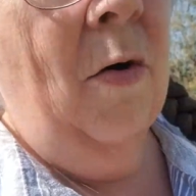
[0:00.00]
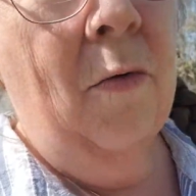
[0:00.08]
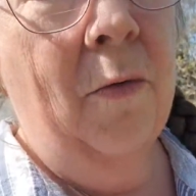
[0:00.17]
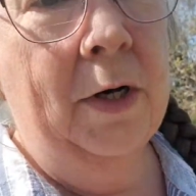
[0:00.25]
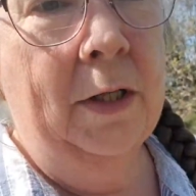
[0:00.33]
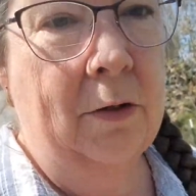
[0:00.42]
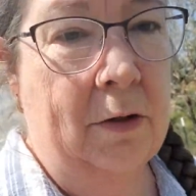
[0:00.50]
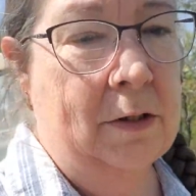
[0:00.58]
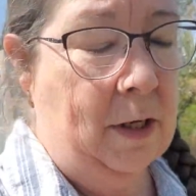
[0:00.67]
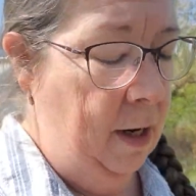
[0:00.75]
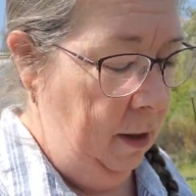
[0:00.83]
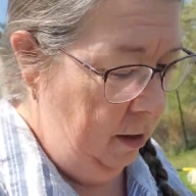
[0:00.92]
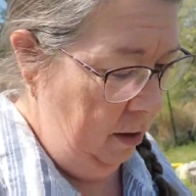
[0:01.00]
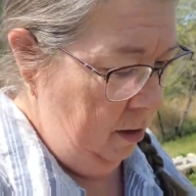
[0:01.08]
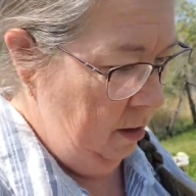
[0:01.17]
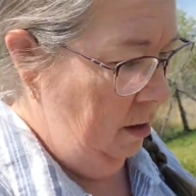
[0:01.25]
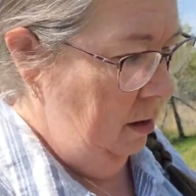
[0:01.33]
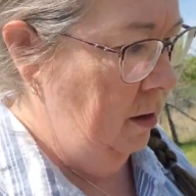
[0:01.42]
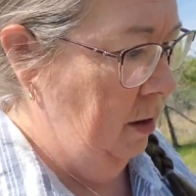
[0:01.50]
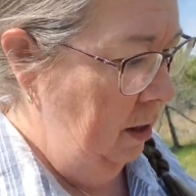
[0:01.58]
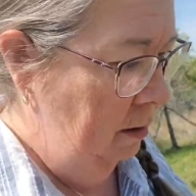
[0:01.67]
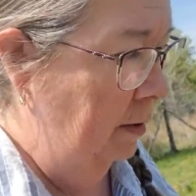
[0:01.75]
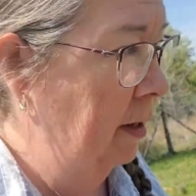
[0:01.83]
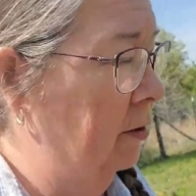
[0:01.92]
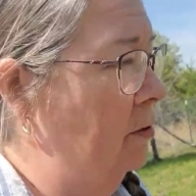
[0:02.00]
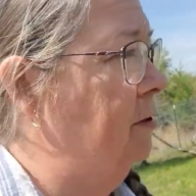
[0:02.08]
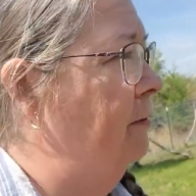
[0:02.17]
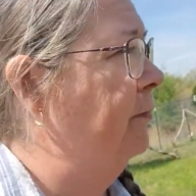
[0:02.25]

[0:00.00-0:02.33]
what it looks like in the bales.